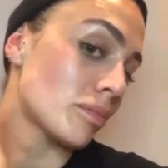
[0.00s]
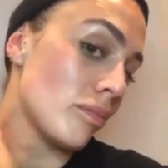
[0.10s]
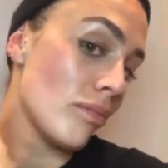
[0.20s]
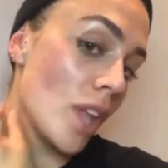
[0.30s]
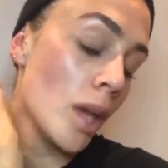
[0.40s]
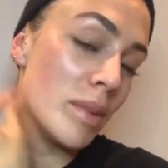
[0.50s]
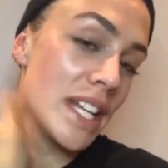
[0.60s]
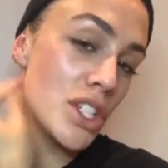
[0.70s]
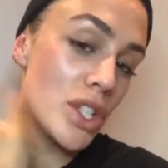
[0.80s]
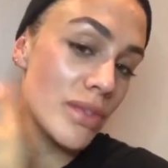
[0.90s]
and we tend to do
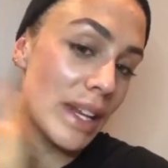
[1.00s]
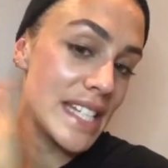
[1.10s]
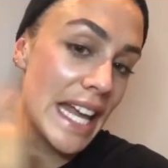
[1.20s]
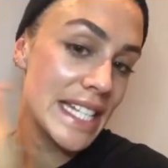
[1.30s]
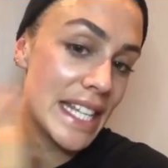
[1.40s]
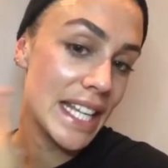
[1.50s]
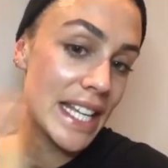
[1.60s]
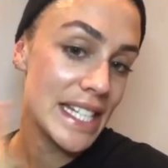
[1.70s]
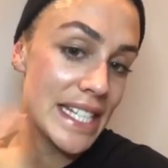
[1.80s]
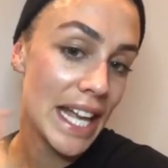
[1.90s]
this about 10 to 30
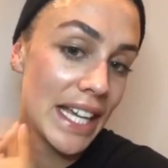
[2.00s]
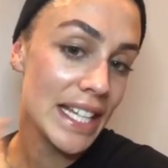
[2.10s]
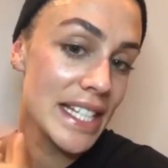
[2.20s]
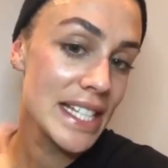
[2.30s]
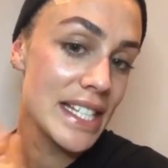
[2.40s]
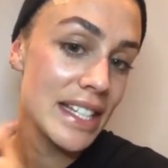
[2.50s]
seconds.